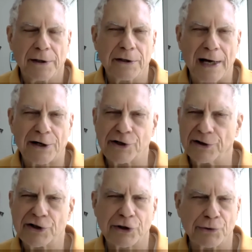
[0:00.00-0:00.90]
Actually,
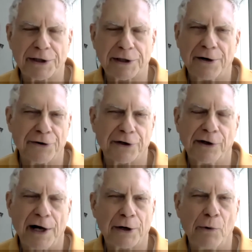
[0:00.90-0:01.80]
let's do it
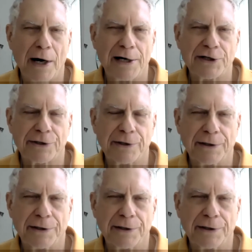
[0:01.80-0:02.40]
counterclockwise.